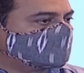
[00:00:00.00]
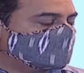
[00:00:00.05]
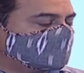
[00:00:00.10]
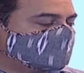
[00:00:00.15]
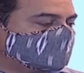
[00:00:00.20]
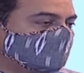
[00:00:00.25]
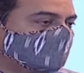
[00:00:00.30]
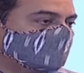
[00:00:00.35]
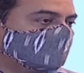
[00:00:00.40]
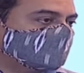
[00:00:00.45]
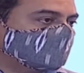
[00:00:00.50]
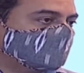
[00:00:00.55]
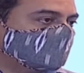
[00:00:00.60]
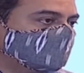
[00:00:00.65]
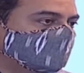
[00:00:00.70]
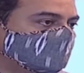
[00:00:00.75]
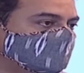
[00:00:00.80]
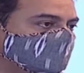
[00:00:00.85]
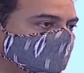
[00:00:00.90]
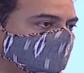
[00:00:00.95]
deciding to
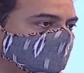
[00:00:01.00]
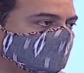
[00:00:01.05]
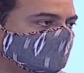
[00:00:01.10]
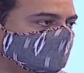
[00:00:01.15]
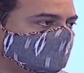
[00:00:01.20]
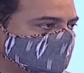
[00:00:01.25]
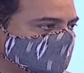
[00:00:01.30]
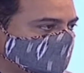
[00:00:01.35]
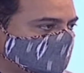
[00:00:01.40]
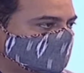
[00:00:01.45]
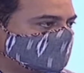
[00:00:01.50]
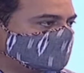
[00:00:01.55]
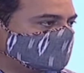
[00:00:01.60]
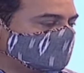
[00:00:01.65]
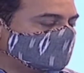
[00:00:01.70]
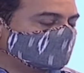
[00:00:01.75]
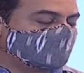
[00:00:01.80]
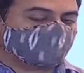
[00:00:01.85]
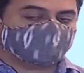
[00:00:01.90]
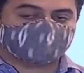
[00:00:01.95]
invest in the state of
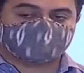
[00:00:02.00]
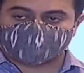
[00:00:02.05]
Telangana.